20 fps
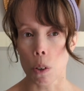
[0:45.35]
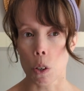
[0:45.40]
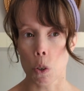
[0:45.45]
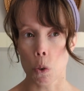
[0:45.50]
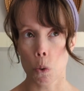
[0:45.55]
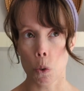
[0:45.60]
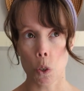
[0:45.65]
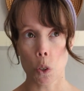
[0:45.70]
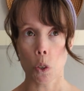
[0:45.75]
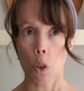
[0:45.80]

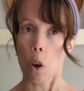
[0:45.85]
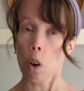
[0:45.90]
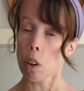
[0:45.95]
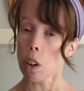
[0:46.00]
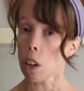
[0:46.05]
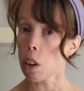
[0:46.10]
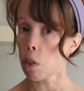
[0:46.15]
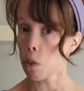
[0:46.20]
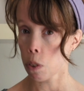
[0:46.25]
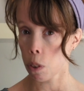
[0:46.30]
which was
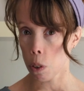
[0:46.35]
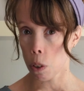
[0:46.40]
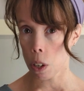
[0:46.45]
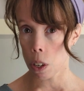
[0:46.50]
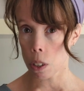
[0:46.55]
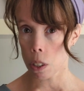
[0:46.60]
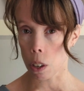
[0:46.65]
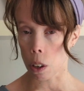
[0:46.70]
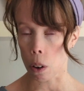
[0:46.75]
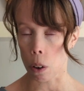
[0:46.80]
only a few
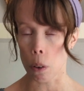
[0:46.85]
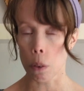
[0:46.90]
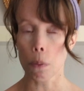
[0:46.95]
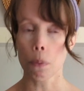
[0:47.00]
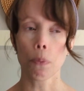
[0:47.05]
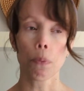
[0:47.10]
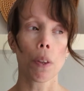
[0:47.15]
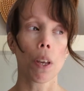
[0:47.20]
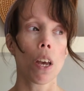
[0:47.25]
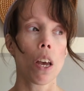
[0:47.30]
years
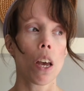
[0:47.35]
ago,